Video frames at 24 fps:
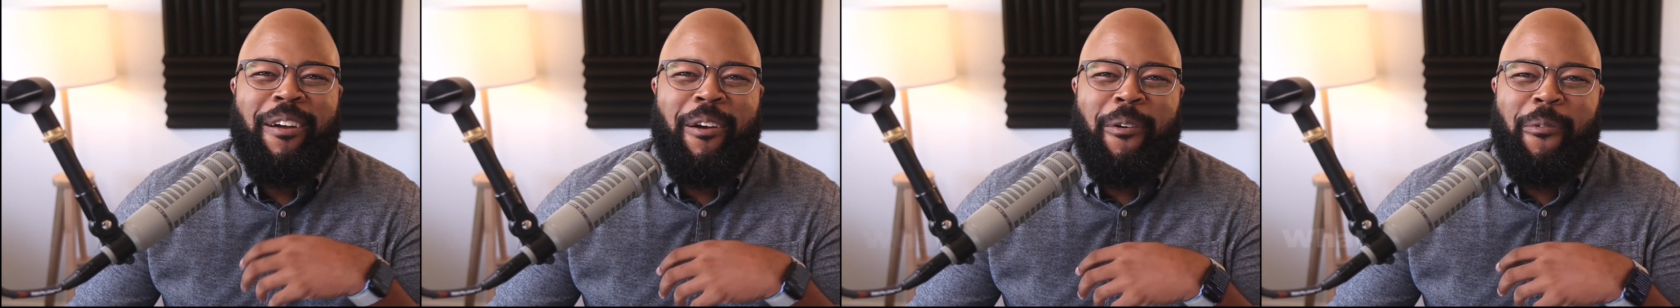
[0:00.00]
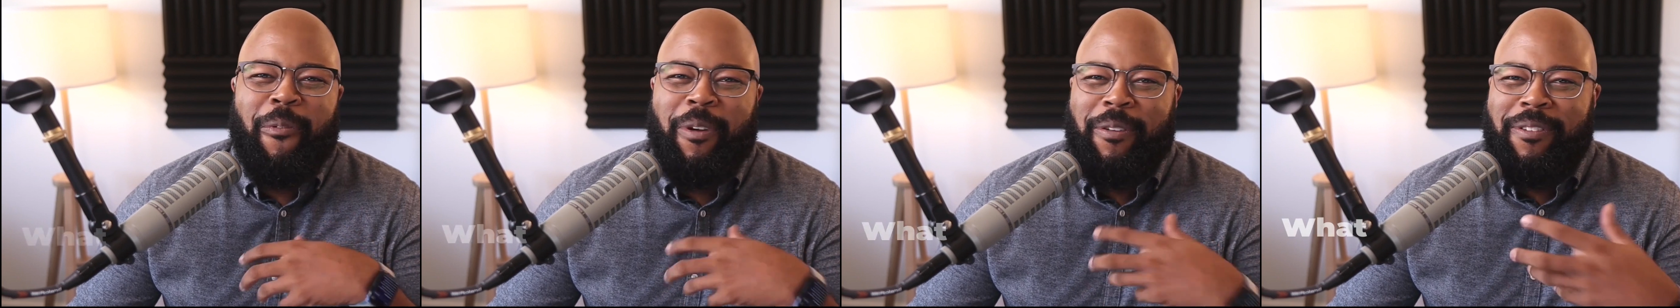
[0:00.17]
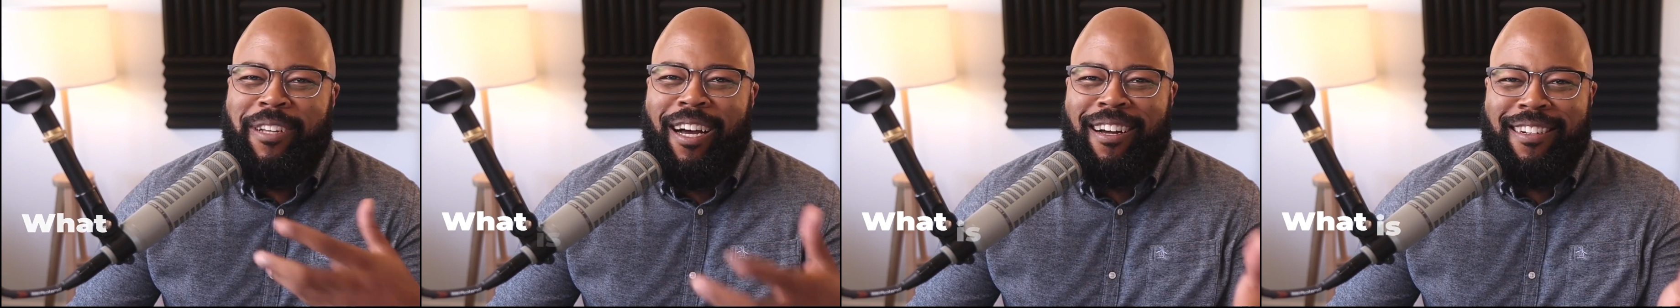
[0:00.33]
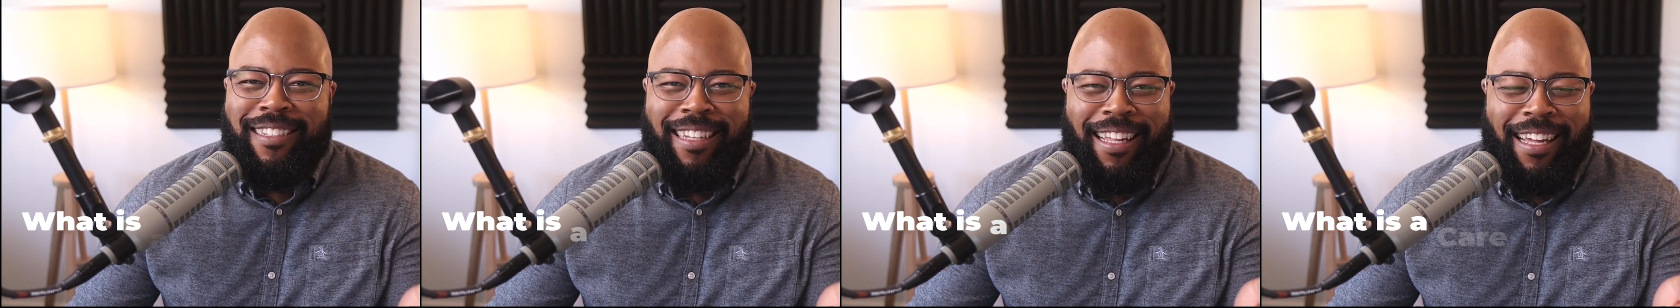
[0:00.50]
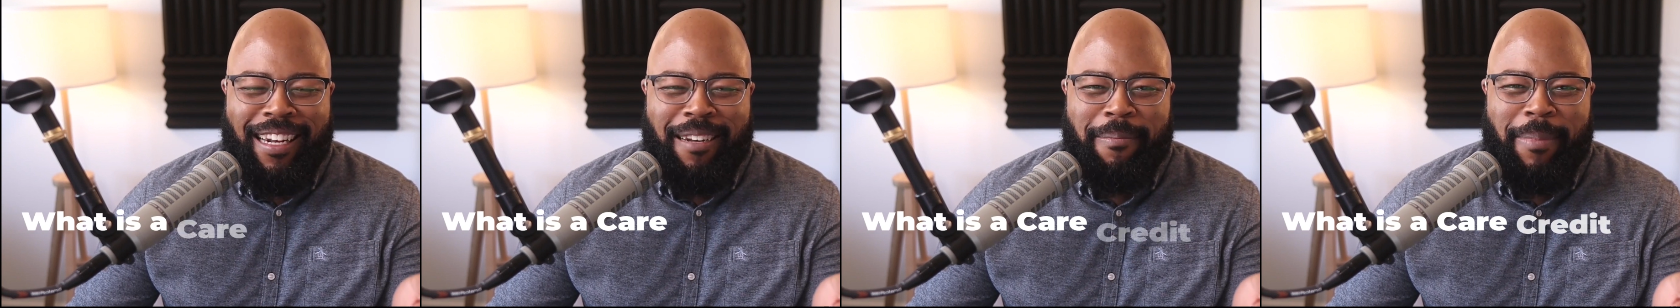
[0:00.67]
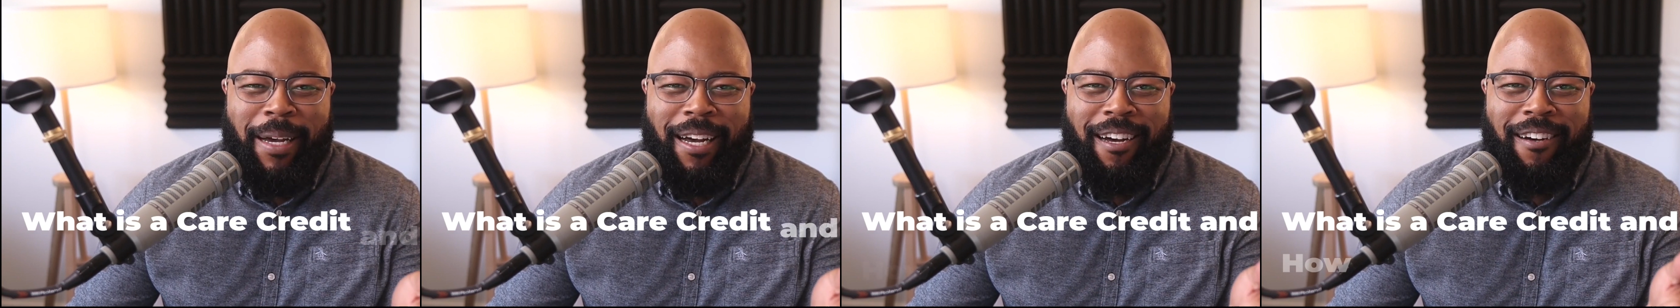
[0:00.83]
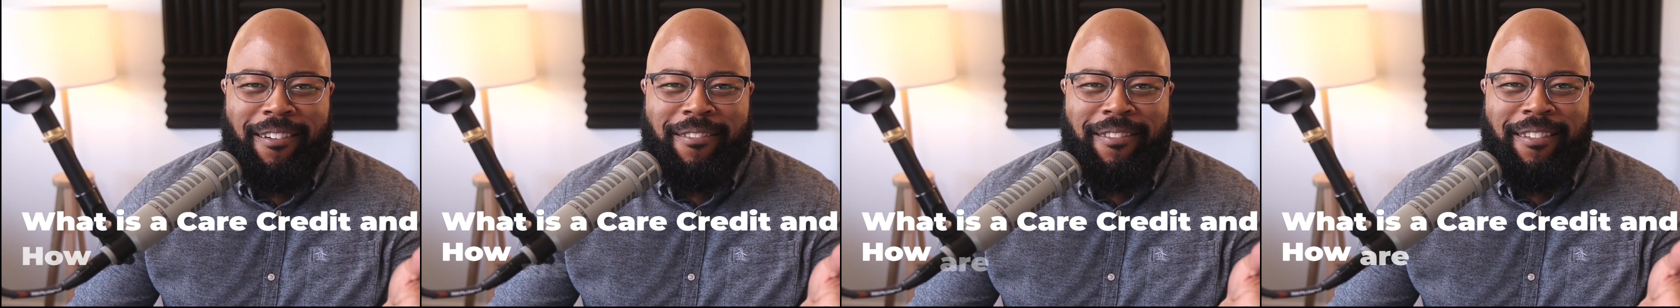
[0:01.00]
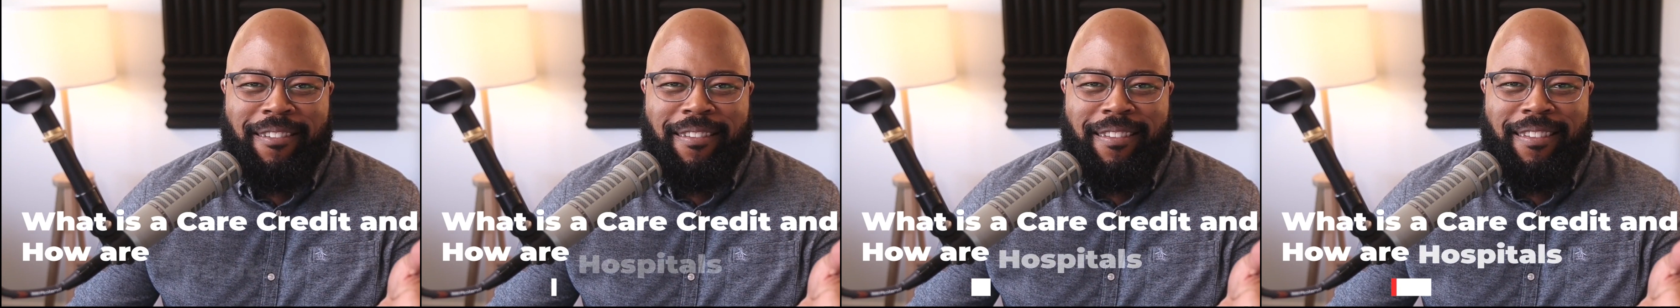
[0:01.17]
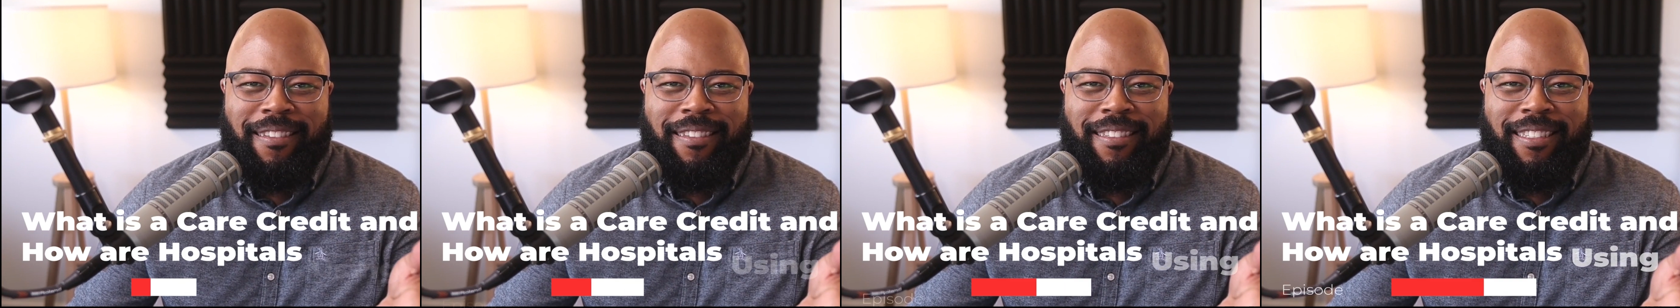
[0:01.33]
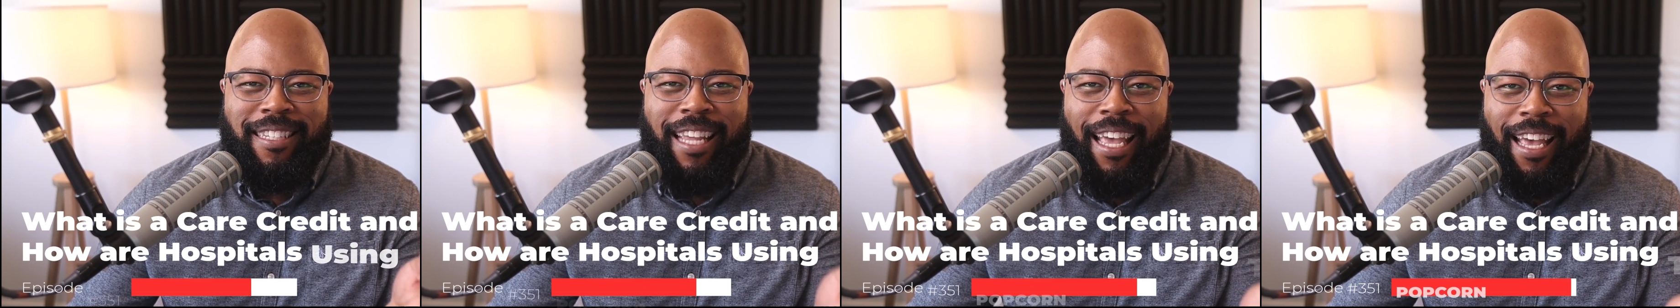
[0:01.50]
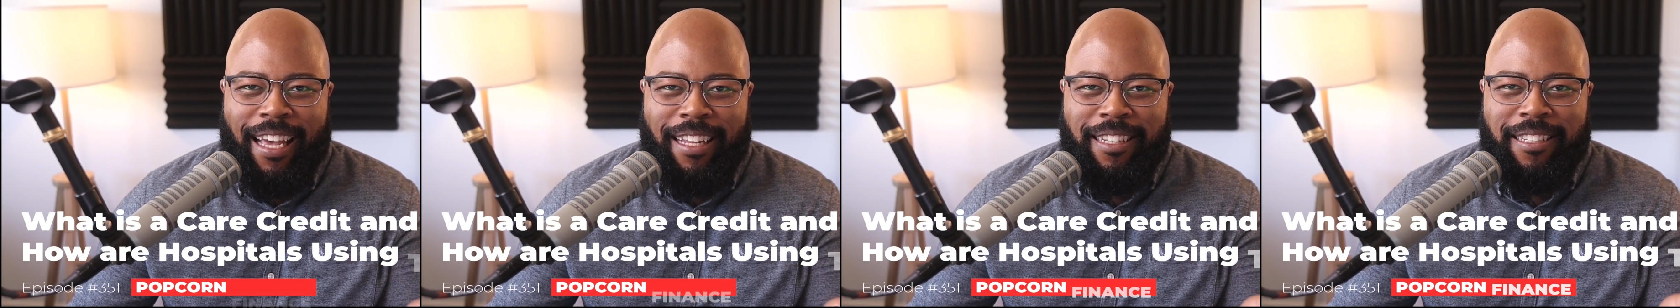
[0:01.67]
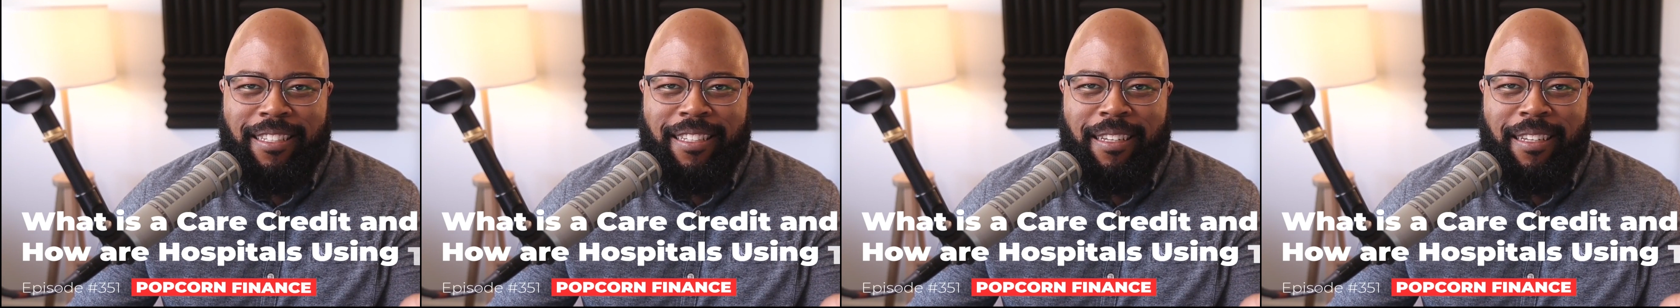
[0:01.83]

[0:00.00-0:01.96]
we've talked a lot about debt,